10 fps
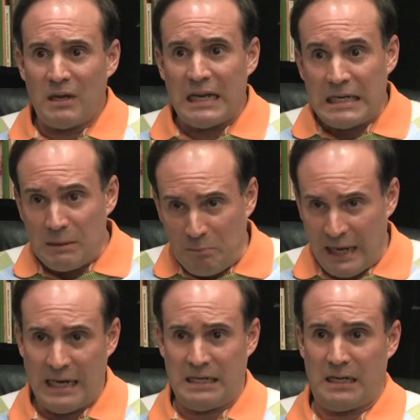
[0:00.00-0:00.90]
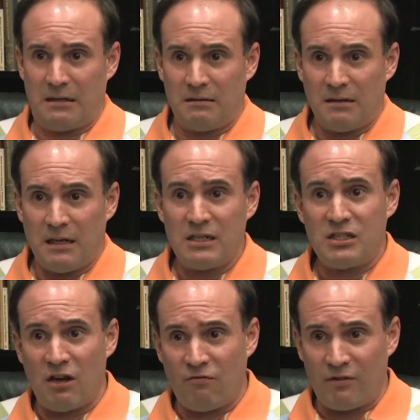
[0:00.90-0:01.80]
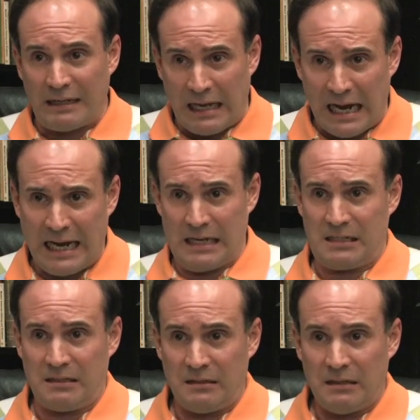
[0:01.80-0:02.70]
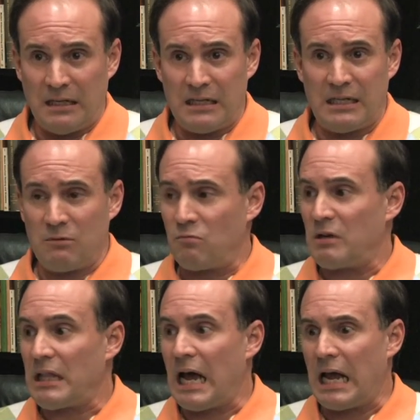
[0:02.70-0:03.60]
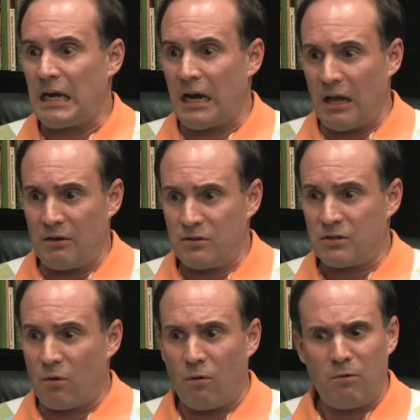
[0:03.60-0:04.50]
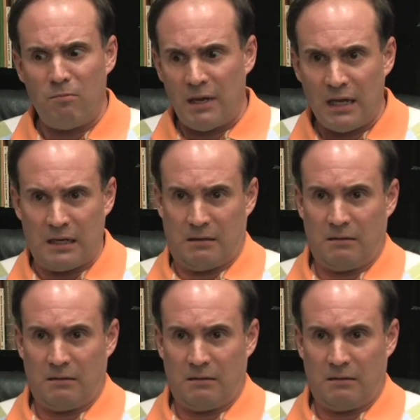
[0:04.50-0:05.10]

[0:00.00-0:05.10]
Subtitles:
independent and self-reliant, and didn't rely on others or men.